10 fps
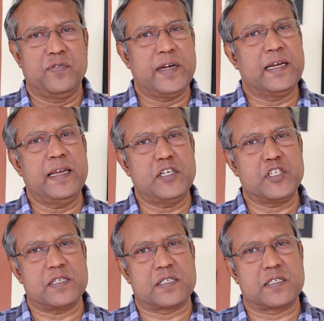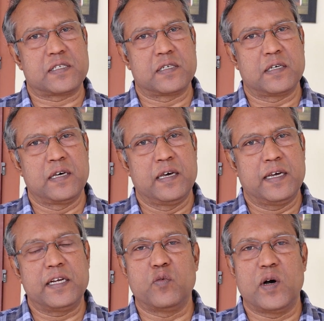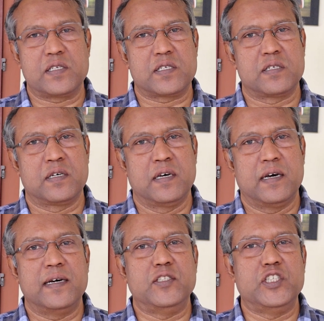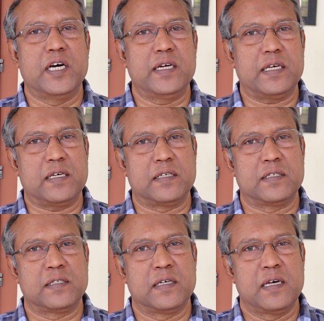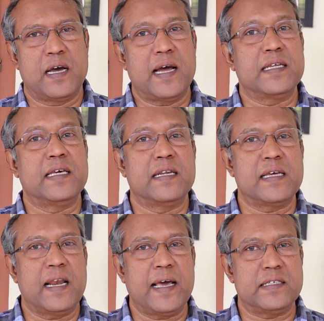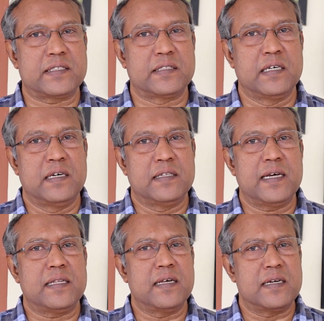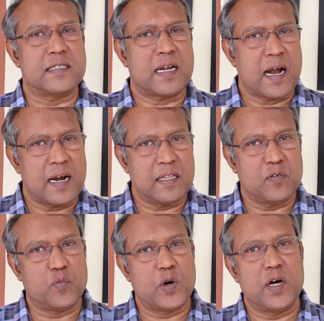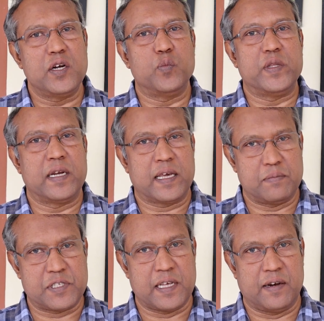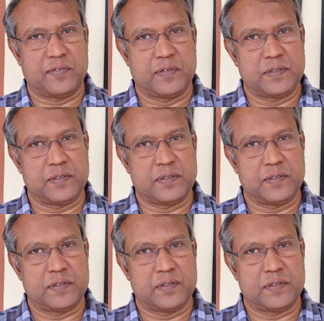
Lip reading: For Ignatius, it was a journey, and he realized that there is another world within himself,